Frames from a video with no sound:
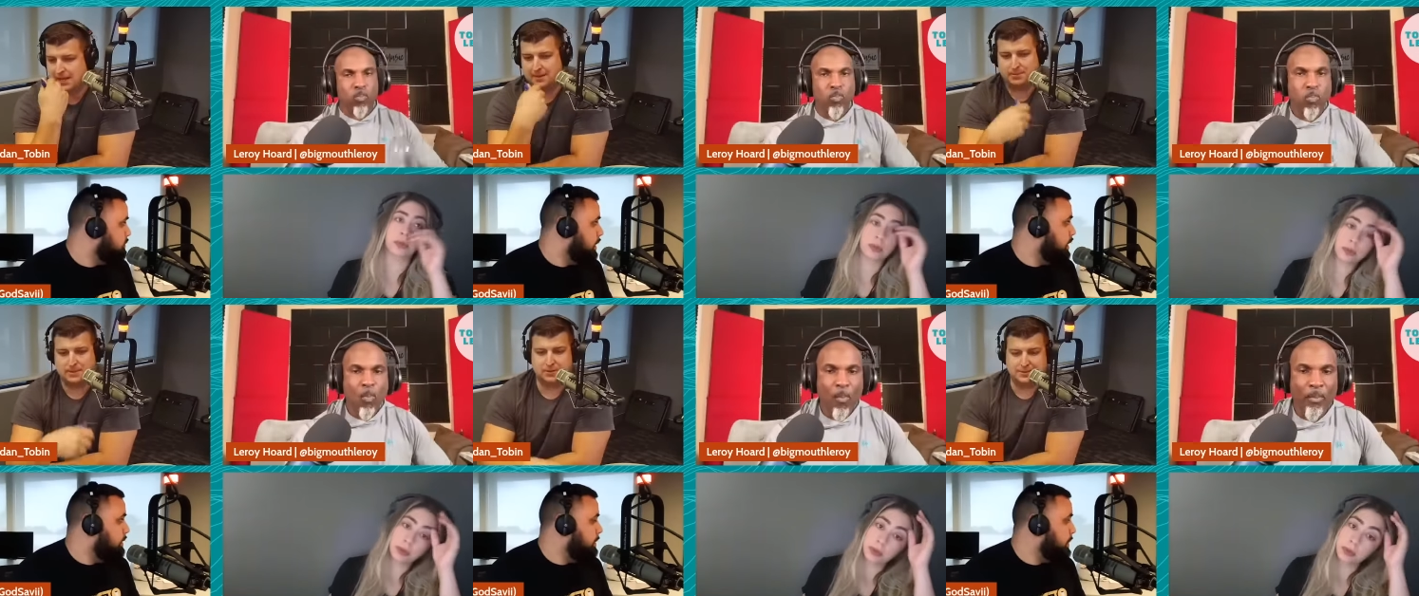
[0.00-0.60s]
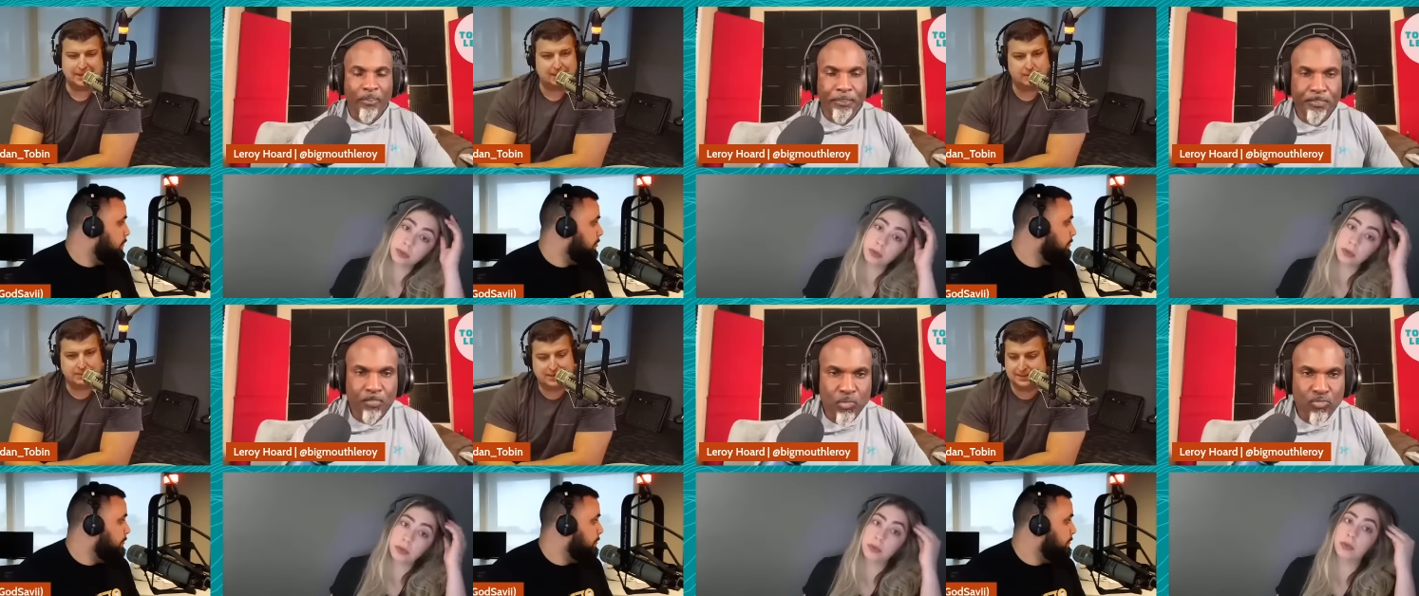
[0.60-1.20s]
Speaker 1: Can't be doing. Is that gonna?
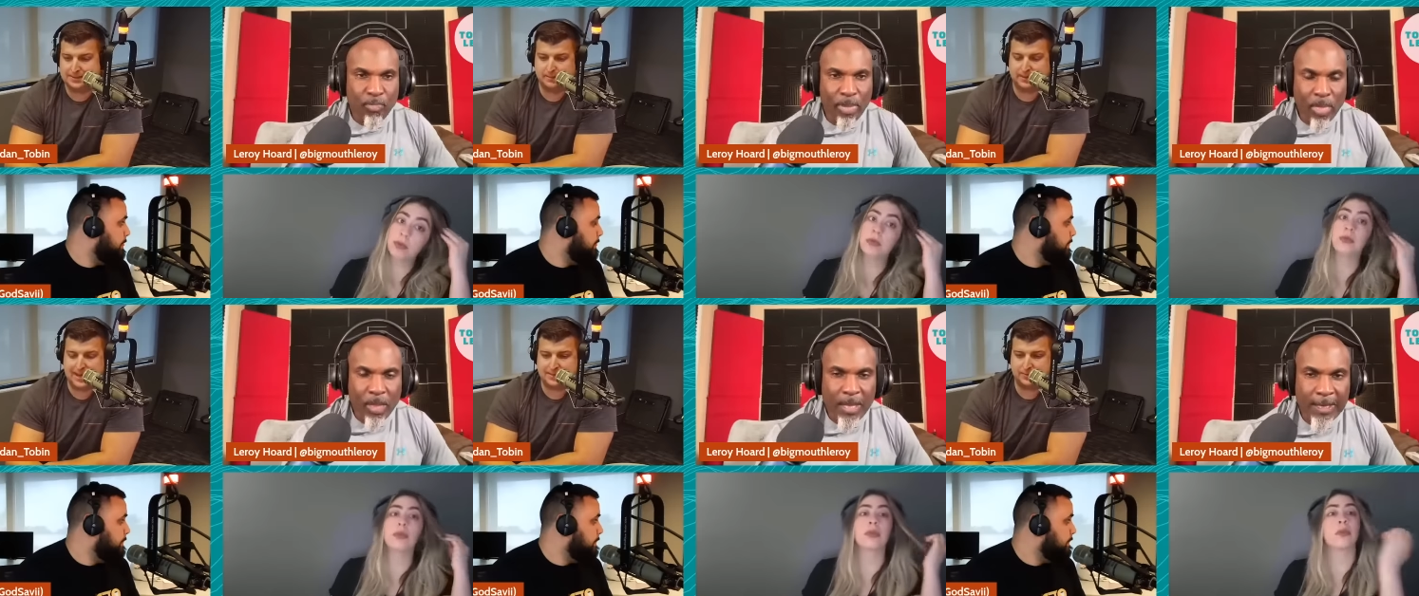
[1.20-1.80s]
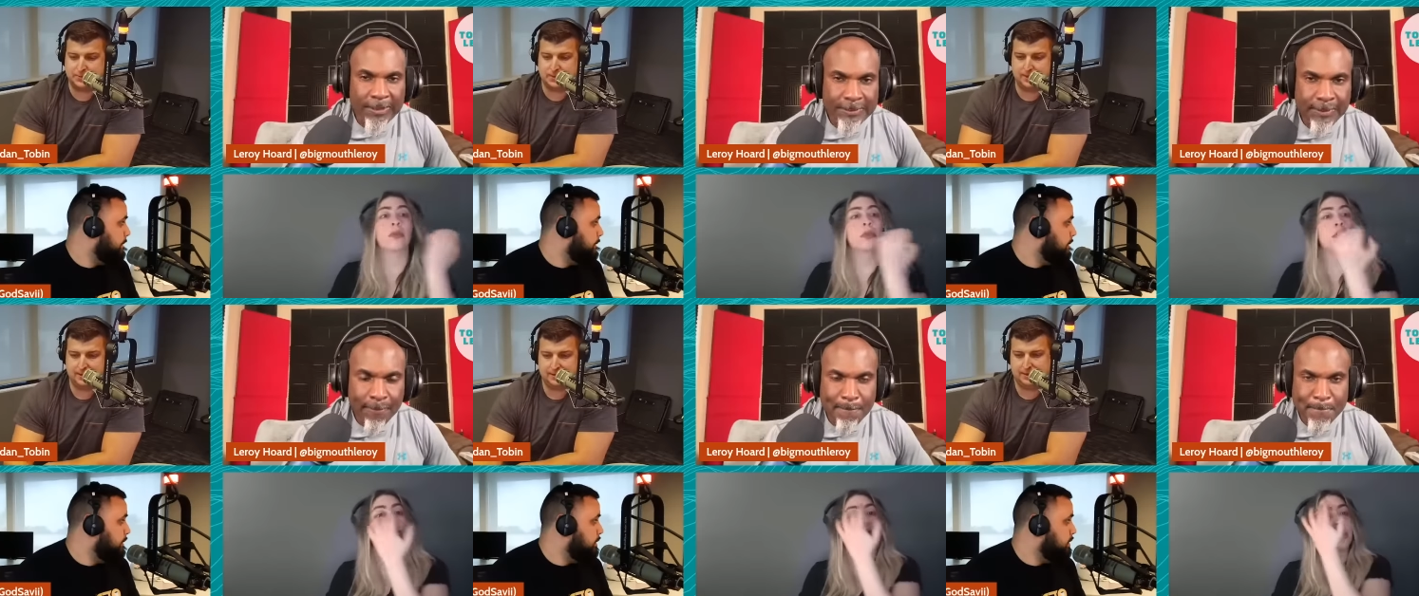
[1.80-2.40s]
It's is it gonna be nasty for
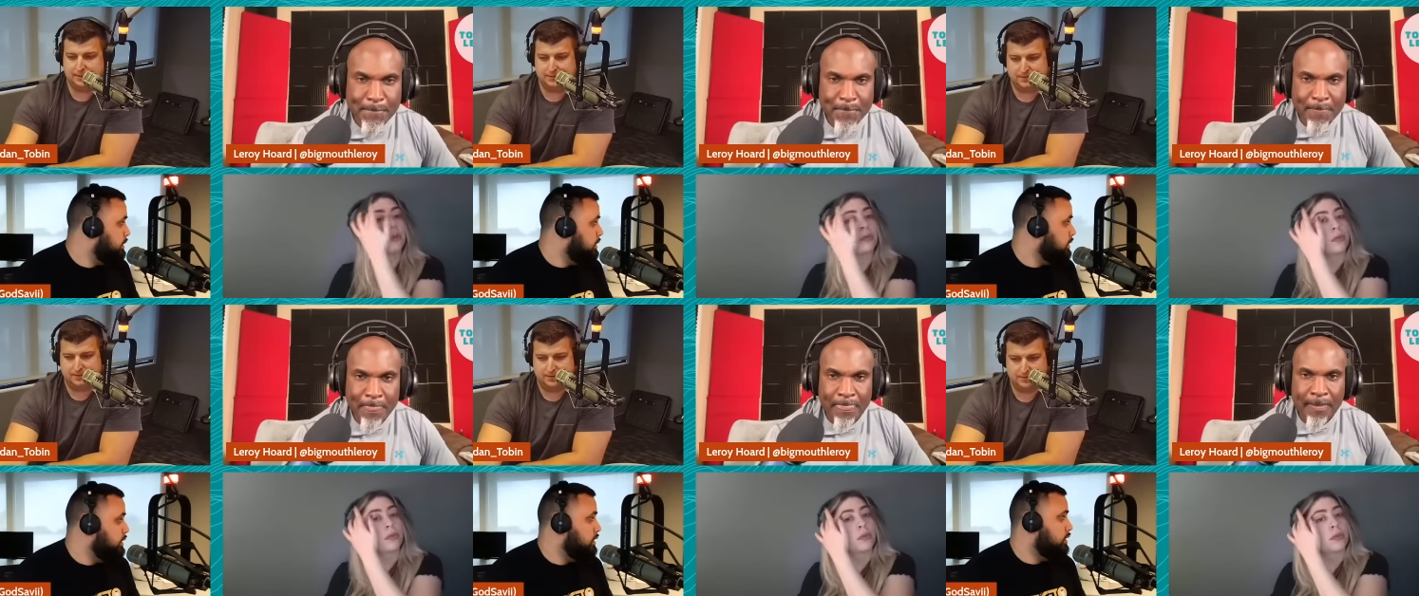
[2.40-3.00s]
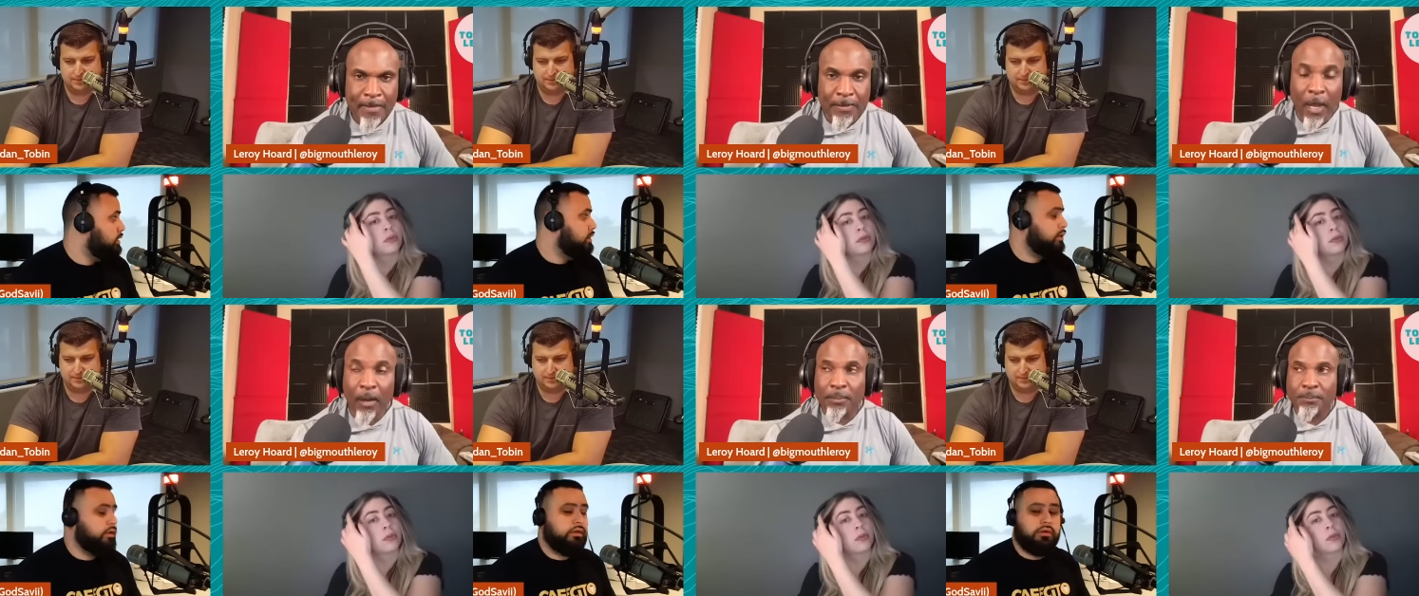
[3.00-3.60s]
Sunday?
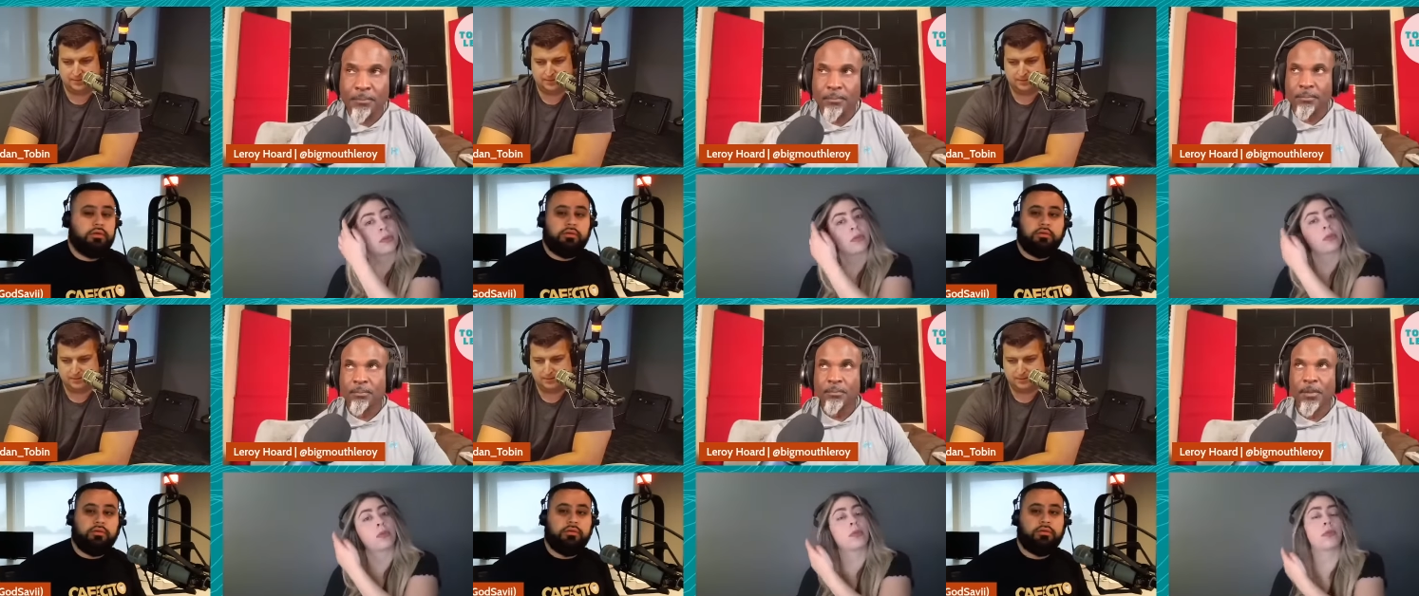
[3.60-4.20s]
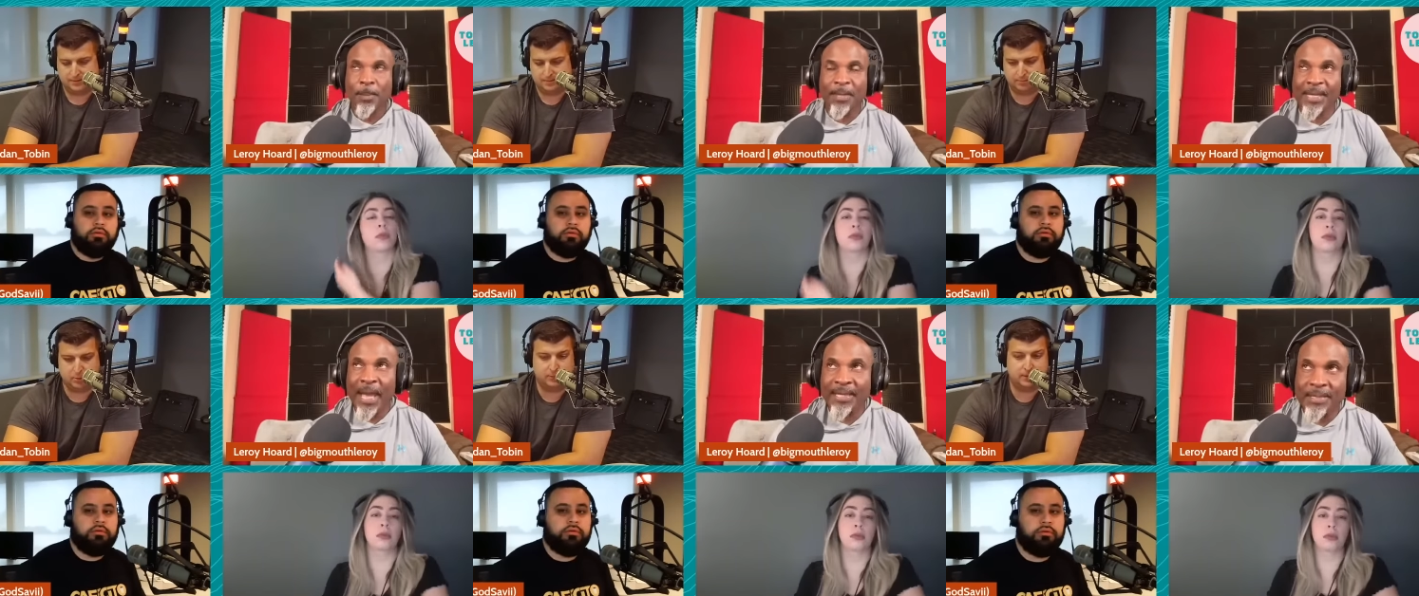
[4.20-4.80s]
Speaker 2: No, be
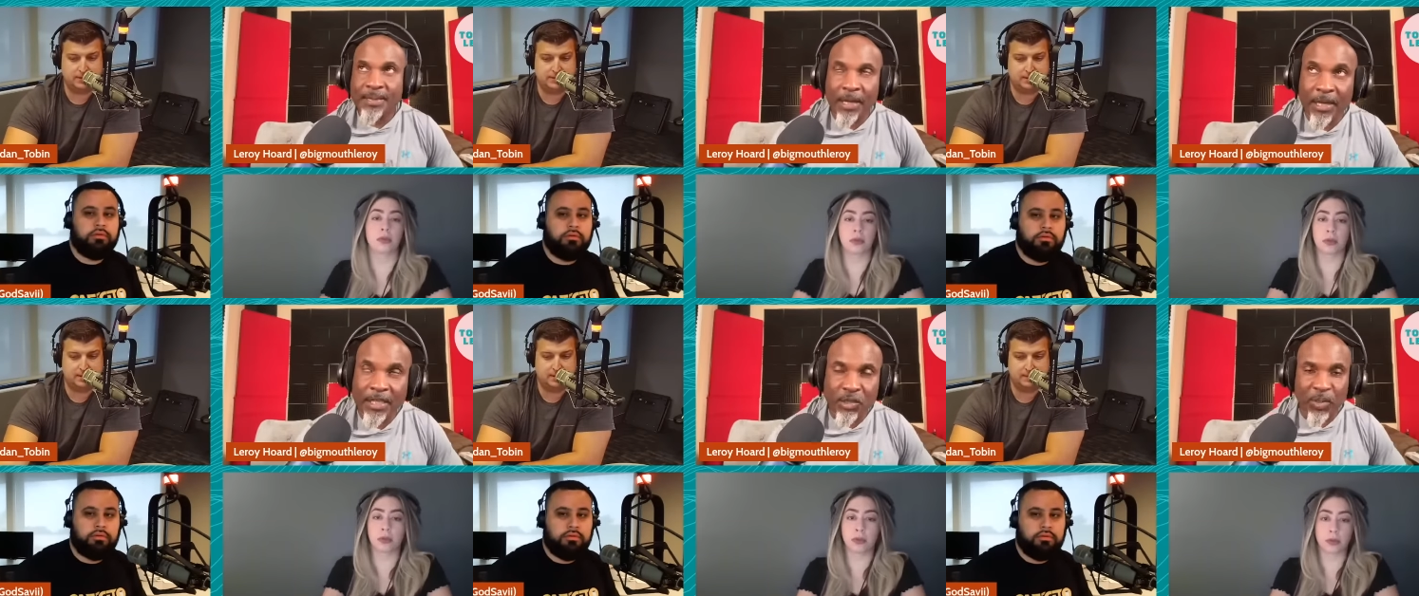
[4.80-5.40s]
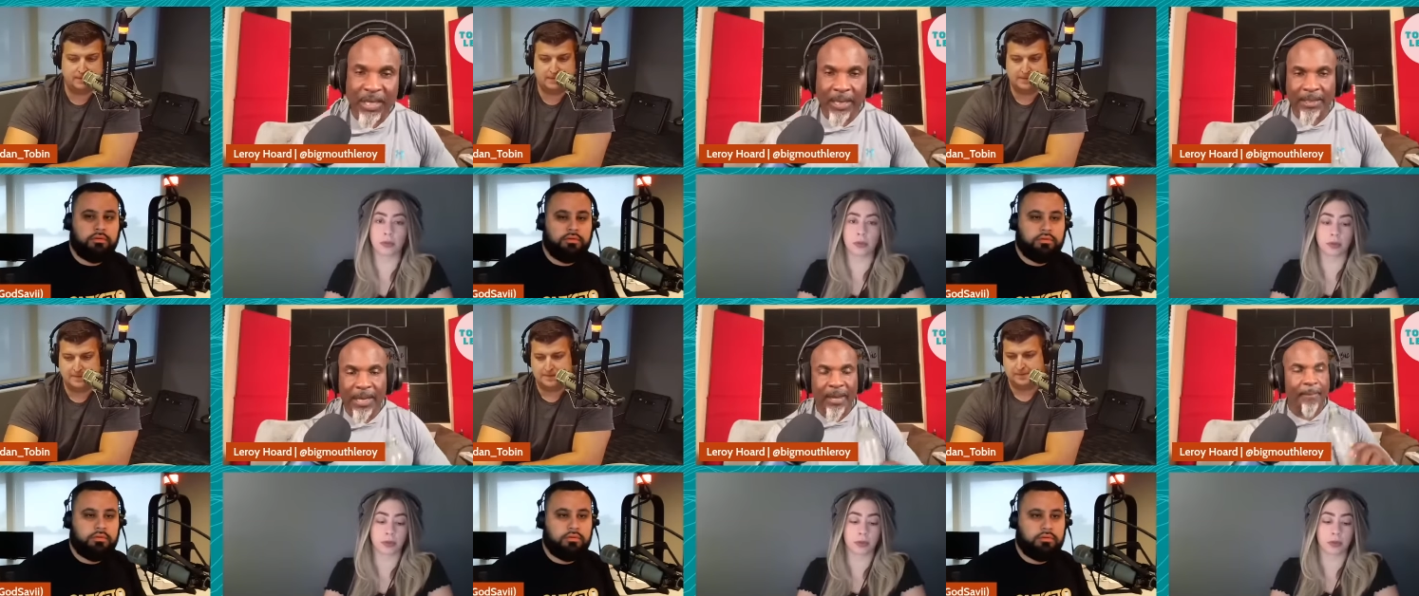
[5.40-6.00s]
nice uh, this weekend.
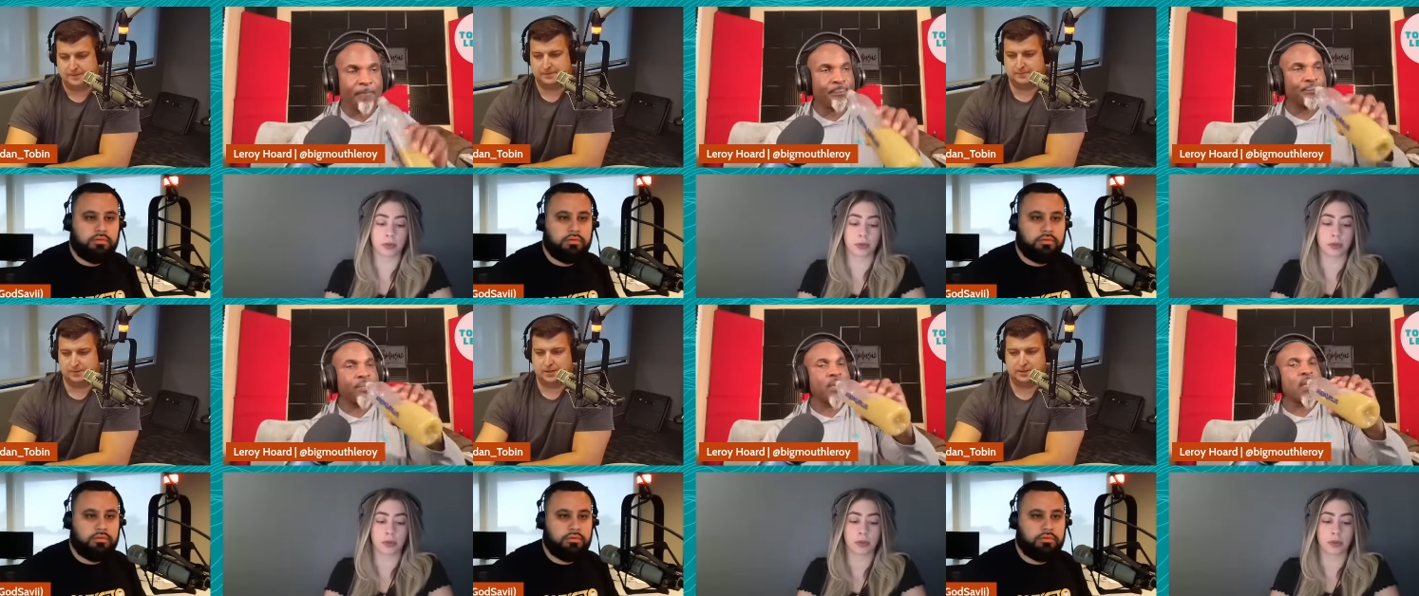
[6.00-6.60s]
Yeah.
Speaker 1: We got a